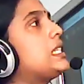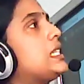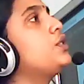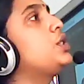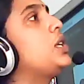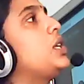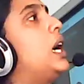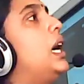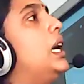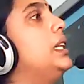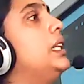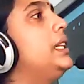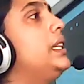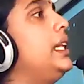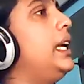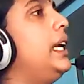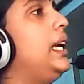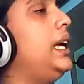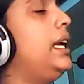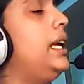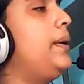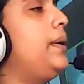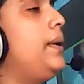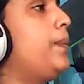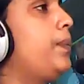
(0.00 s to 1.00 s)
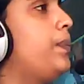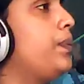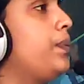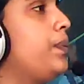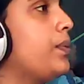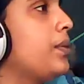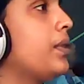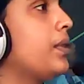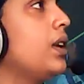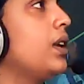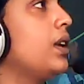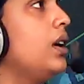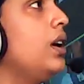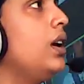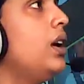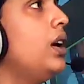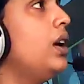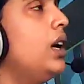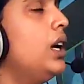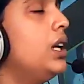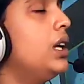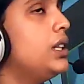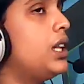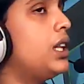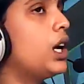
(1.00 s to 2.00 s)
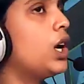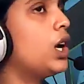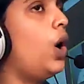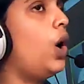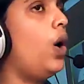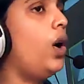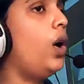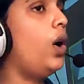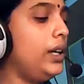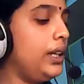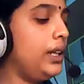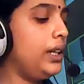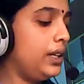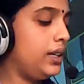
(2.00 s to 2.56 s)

of Shanti, the court